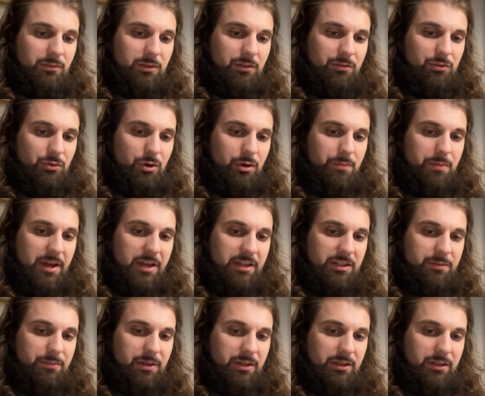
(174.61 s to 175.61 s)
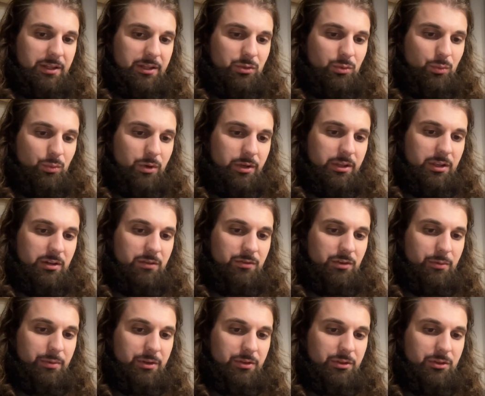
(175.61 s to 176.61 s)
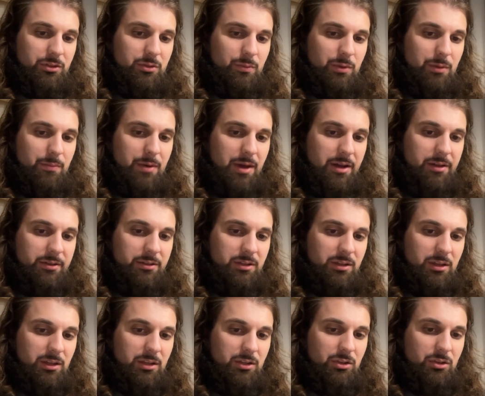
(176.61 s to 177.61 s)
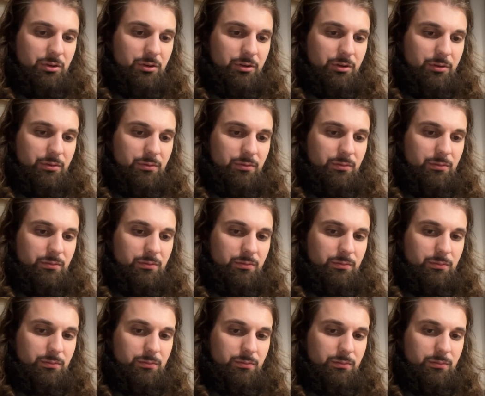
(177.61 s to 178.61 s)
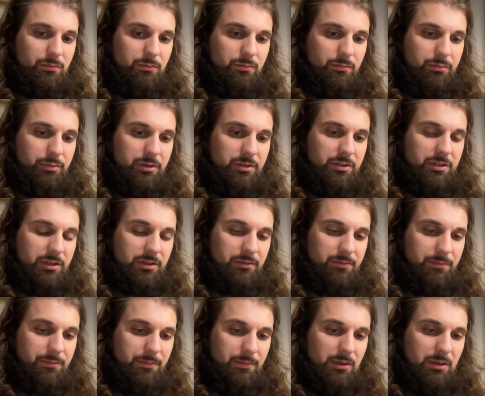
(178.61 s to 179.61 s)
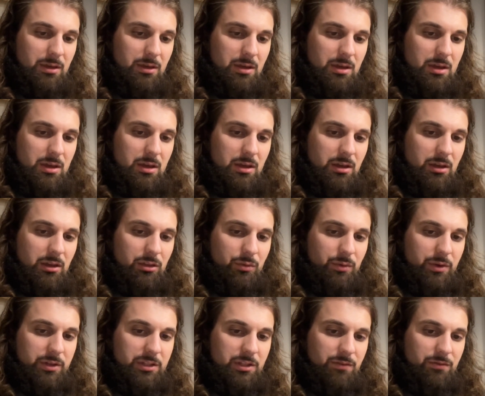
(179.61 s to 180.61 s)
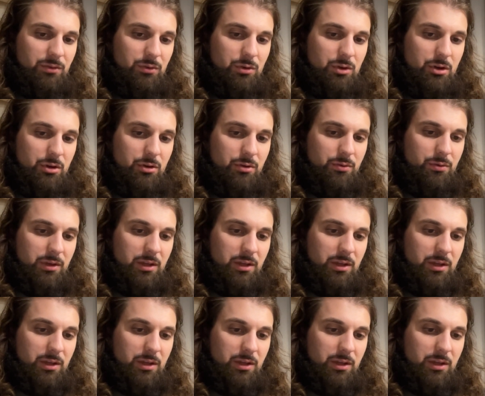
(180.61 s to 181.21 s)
If you are pious men, let one of your brothers be bound in your prison, and the rest of you go